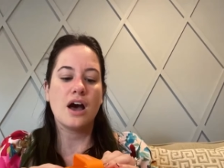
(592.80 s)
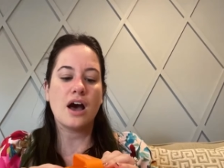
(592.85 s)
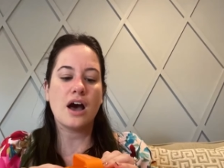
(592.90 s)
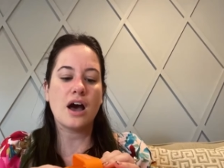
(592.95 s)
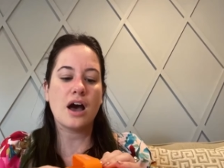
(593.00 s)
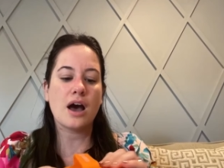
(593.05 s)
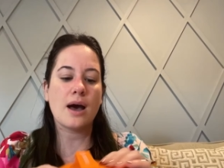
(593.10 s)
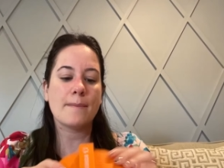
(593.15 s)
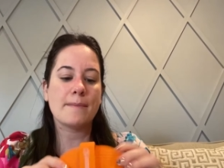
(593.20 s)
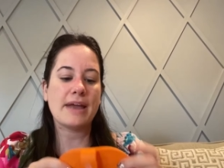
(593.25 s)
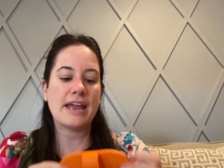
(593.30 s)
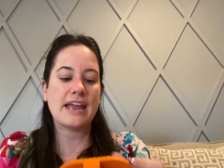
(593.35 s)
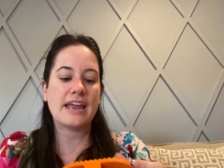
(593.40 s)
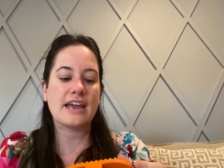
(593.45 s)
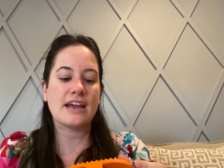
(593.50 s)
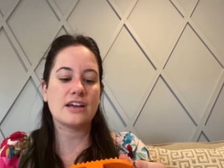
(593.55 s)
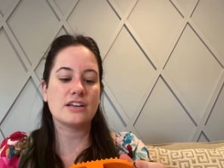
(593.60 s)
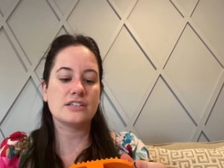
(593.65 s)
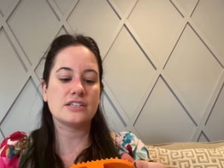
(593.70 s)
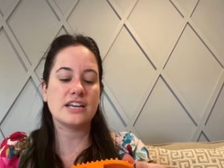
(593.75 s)
Um,
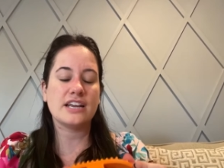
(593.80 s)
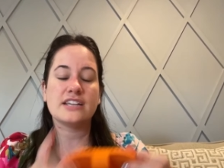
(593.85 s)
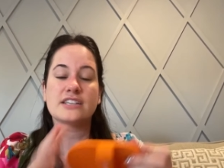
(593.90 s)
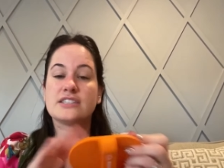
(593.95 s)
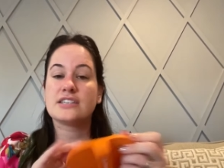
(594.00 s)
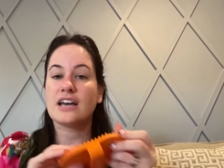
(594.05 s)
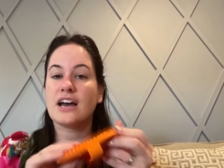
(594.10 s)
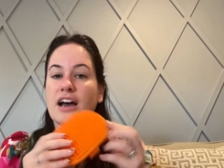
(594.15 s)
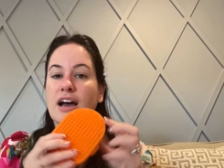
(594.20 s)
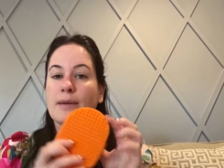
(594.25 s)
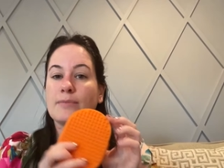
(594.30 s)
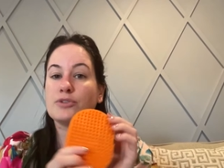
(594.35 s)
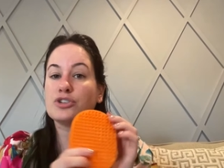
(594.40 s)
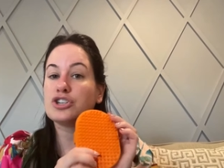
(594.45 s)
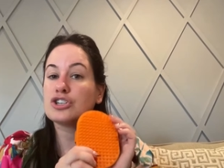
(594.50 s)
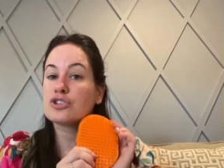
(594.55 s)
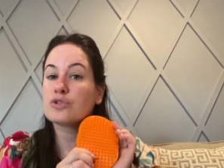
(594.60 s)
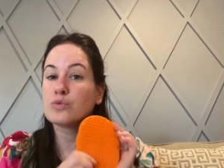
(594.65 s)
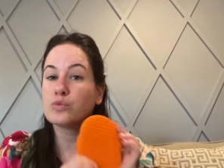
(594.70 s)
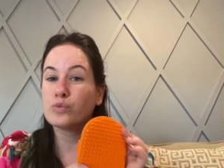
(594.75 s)
and it's um,
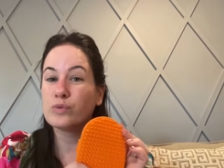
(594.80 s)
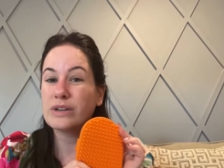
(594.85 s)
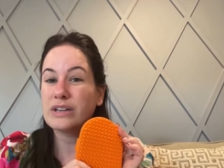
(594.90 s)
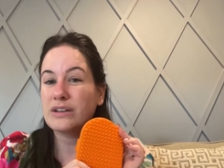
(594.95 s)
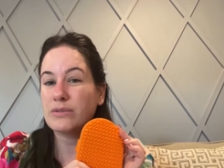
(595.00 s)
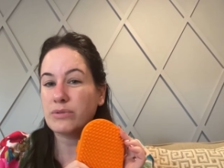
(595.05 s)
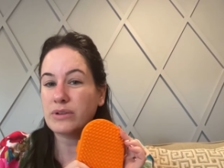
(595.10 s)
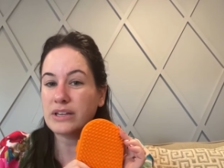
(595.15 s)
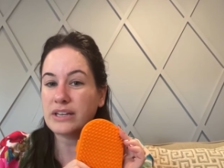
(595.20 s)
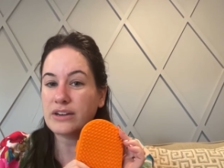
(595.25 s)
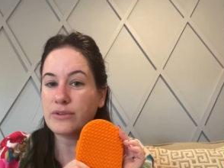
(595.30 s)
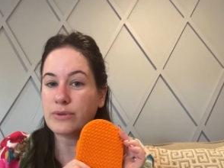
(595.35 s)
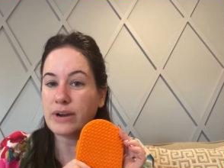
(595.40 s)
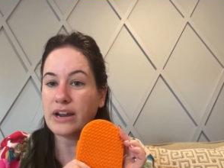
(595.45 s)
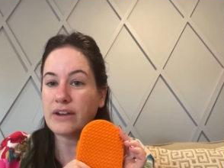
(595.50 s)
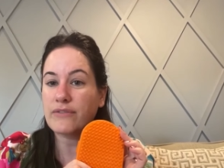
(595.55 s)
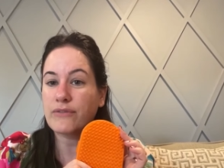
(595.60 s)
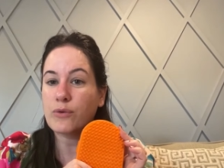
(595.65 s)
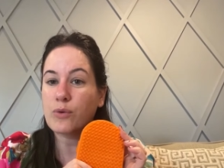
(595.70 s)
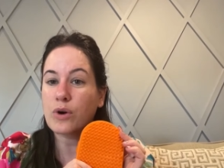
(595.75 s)
just really, really
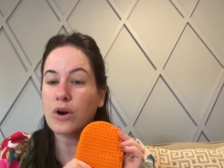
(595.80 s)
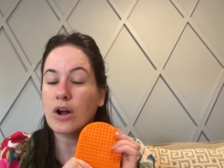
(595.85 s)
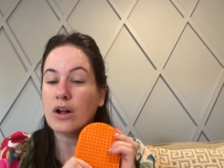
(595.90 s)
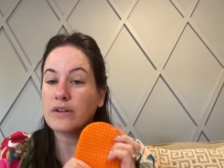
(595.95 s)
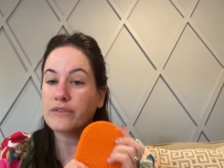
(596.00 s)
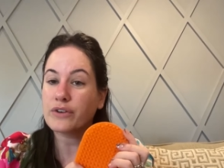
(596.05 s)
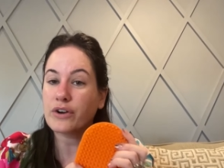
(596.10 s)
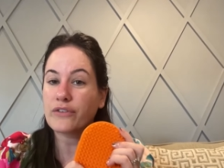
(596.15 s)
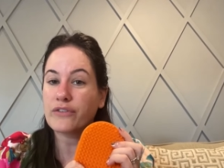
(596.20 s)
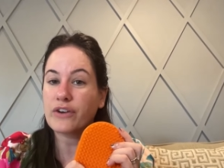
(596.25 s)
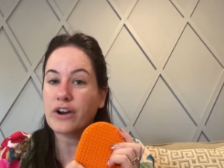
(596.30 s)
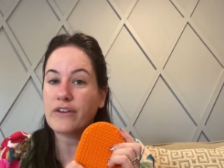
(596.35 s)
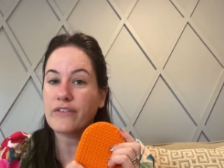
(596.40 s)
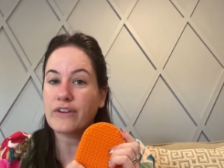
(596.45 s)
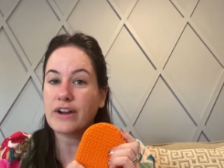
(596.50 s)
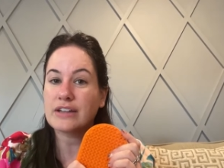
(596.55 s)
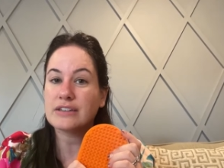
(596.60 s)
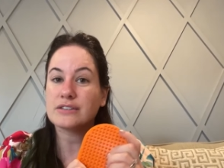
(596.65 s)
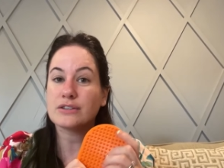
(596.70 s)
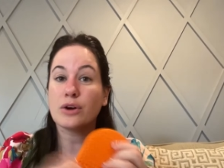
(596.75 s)
great for all of your furry
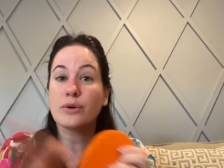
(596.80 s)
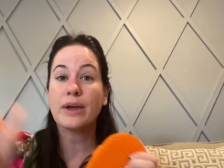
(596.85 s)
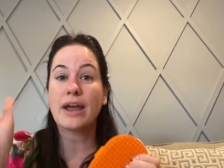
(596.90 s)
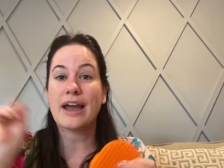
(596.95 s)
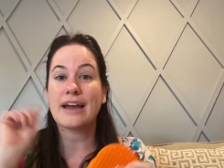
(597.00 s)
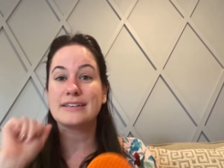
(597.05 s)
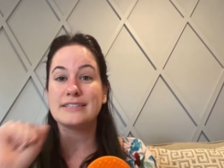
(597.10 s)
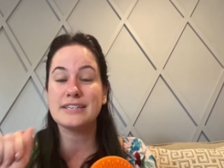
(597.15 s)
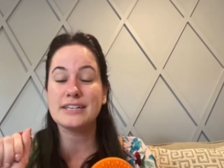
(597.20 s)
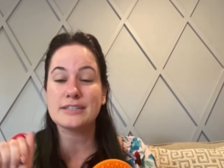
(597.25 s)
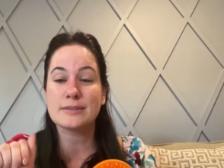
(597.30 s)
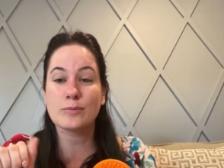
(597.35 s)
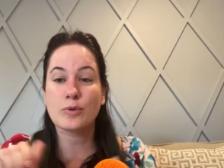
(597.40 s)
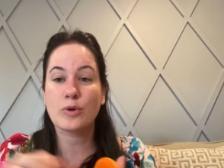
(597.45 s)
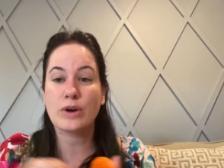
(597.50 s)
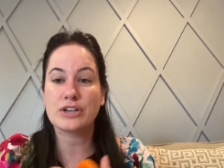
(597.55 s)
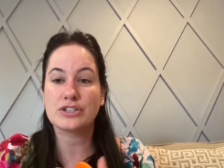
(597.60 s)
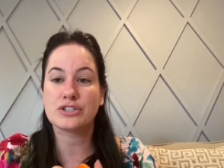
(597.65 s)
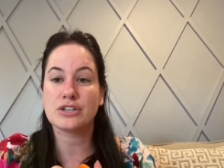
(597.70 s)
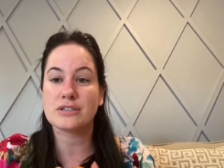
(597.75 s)
friends. Okay, I see some
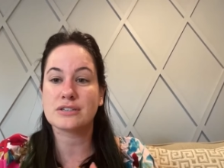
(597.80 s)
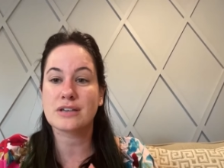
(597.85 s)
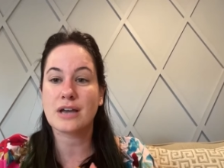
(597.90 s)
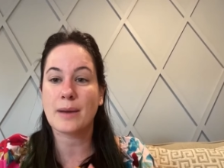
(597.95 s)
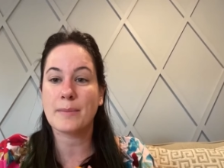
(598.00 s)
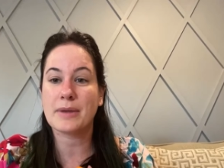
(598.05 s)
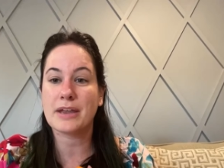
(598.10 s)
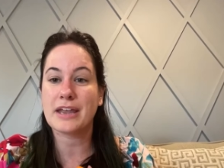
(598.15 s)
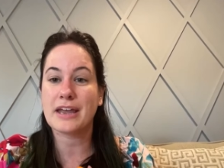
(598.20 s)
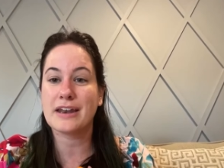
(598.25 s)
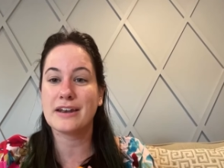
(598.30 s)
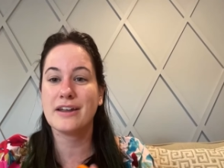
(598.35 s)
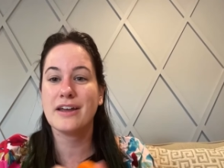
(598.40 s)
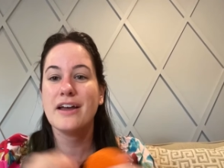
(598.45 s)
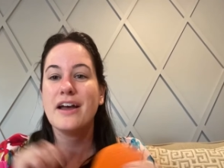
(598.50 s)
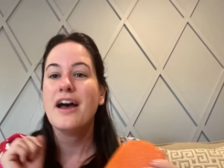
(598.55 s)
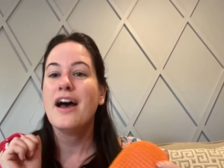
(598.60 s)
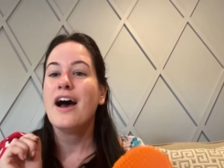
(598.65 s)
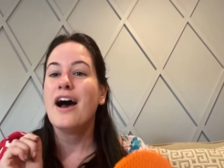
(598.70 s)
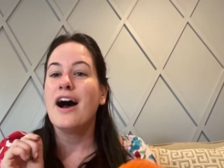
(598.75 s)
questions coming in.
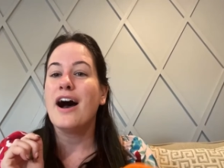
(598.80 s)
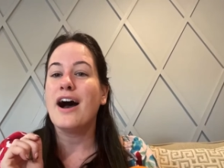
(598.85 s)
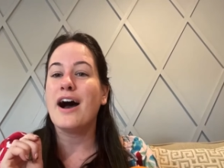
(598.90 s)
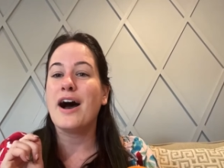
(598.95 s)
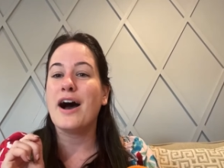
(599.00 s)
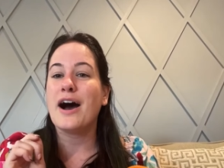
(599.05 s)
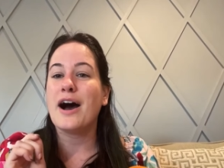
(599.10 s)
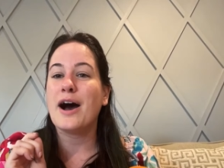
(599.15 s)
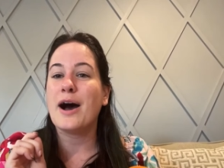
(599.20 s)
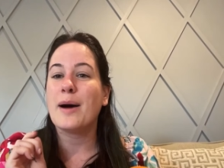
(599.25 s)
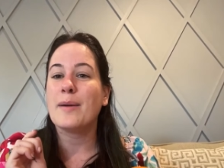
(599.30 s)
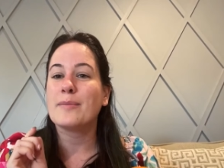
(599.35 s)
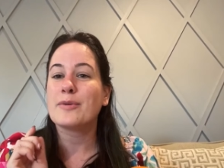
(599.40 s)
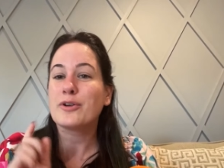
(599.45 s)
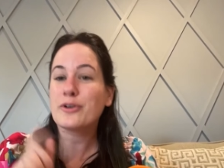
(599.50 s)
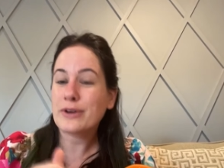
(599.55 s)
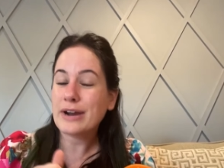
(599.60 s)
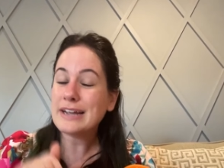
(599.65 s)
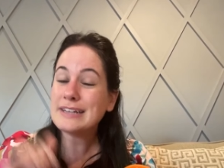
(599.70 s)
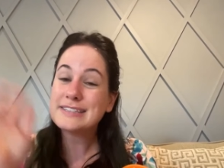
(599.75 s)

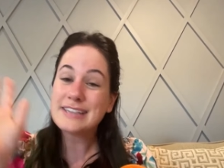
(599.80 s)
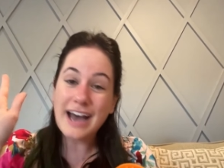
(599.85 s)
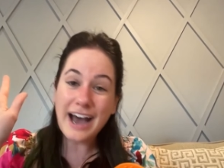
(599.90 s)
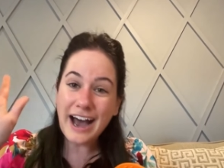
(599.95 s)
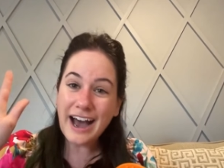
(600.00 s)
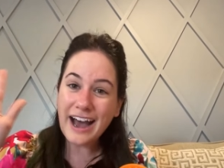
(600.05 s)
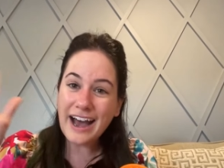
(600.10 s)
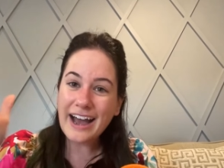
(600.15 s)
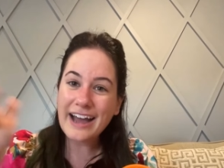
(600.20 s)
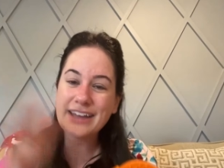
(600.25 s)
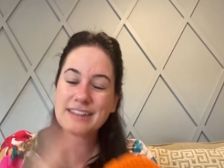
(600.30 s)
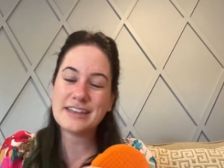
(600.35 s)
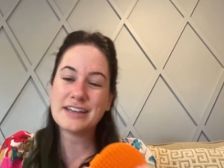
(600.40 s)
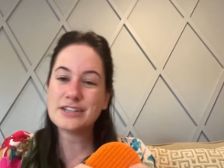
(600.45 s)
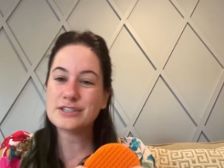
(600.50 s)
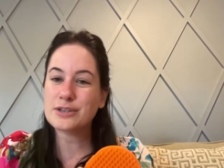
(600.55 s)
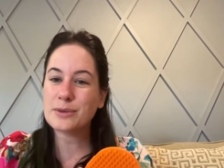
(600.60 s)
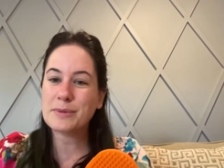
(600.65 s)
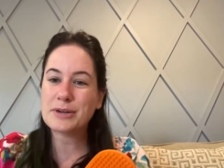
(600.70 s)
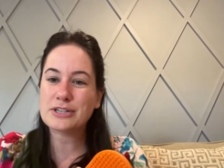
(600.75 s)
Um, Grace, hi,
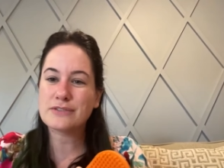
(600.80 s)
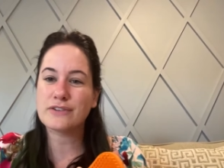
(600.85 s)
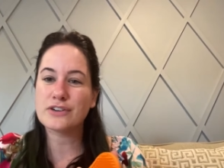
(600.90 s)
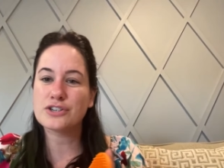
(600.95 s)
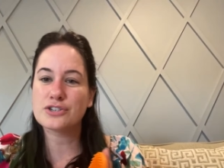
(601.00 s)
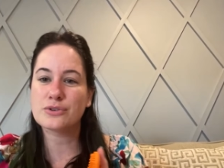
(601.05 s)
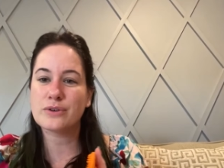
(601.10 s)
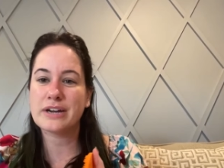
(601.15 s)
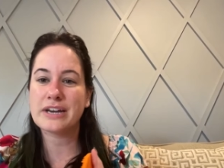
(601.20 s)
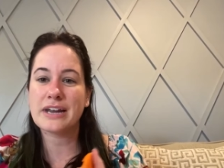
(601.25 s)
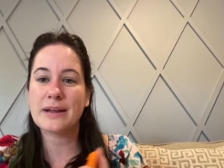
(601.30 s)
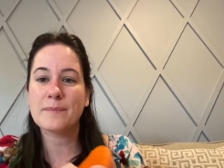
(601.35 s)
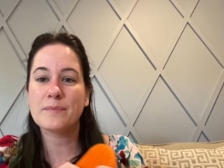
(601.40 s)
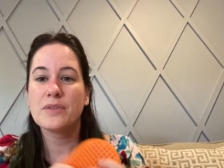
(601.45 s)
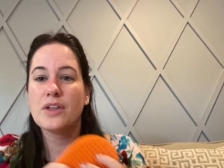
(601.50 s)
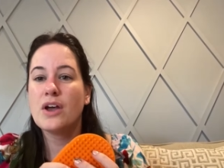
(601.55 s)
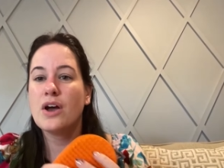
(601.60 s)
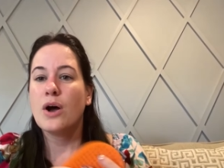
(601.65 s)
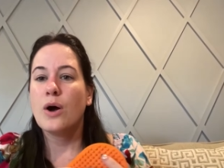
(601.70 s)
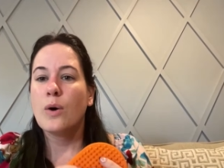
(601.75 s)
thanks so much for joining.
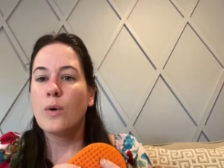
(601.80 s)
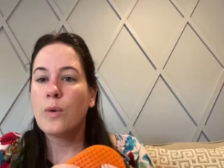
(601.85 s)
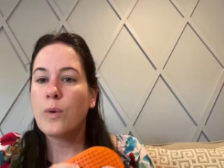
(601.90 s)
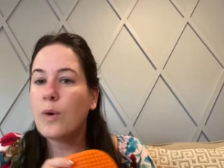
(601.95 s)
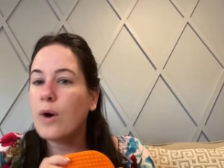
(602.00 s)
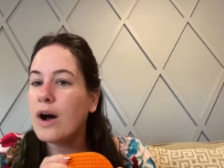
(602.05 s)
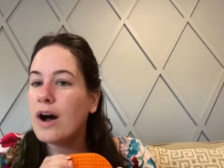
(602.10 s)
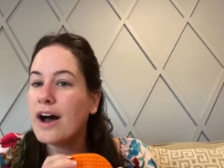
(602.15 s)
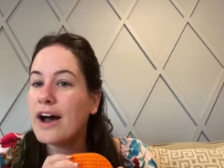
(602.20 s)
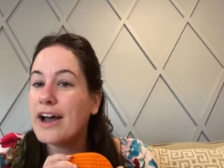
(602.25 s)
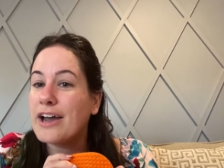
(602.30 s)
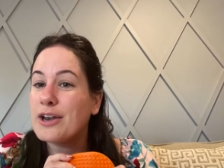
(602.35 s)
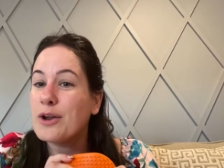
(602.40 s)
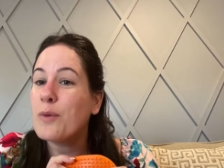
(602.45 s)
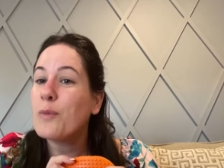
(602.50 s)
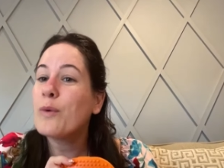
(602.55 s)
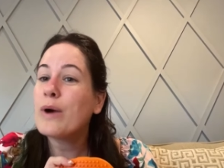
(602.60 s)
Juan,